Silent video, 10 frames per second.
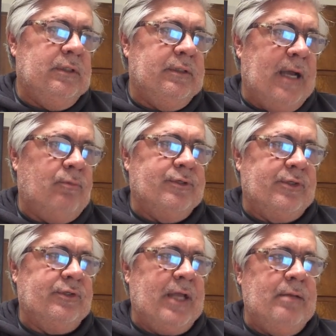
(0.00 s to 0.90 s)
that was
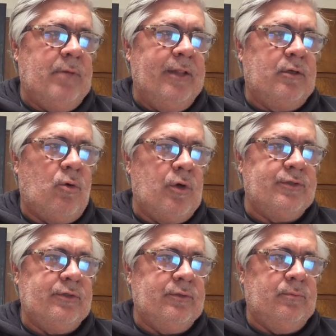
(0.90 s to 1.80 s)
sustained by the
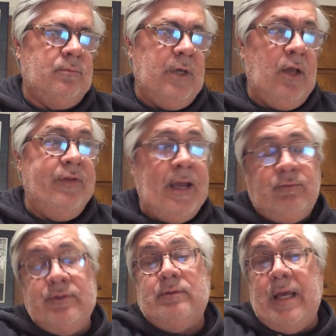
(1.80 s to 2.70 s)
courts as well, and that
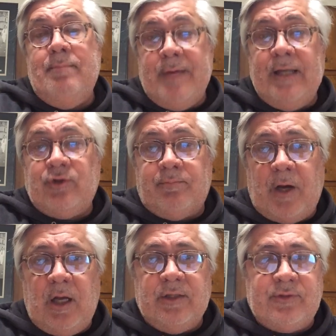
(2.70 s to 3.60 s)
was a major
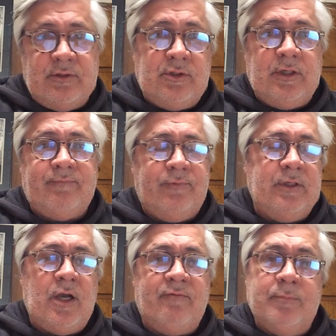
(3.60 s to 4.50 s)
policy shift for the
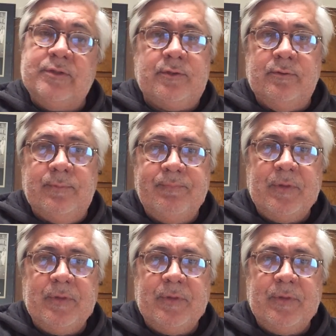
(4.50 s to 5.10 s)
government to